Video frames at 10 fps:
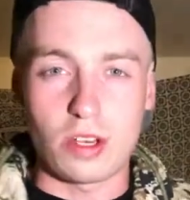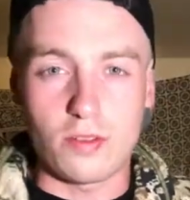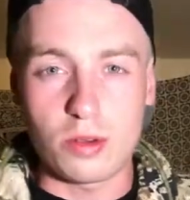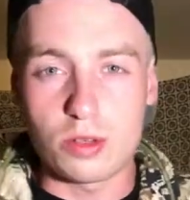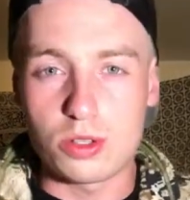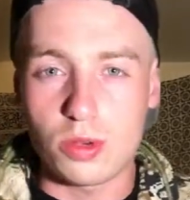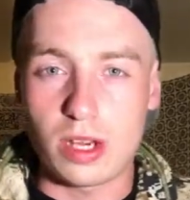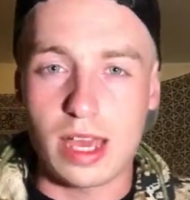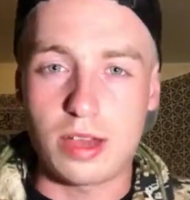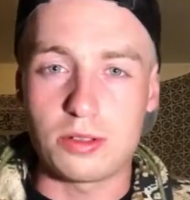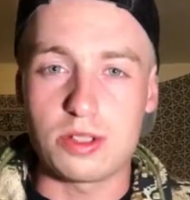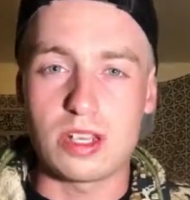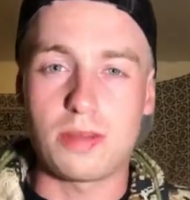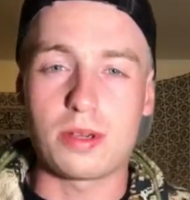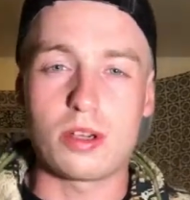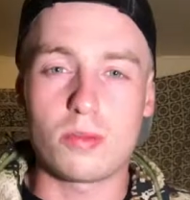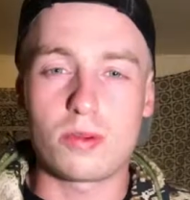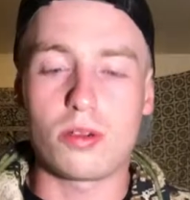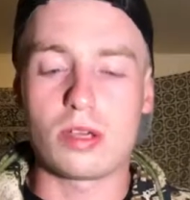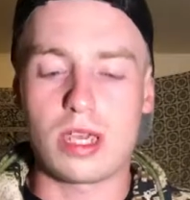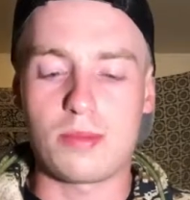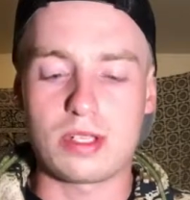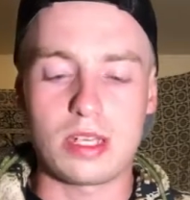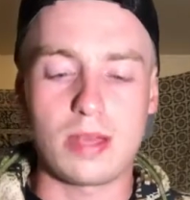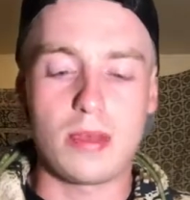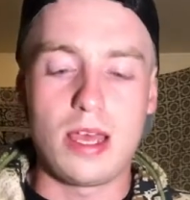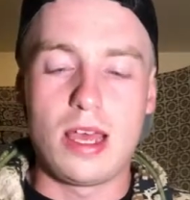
If you enjoyed how to set up a GoPro camera setup,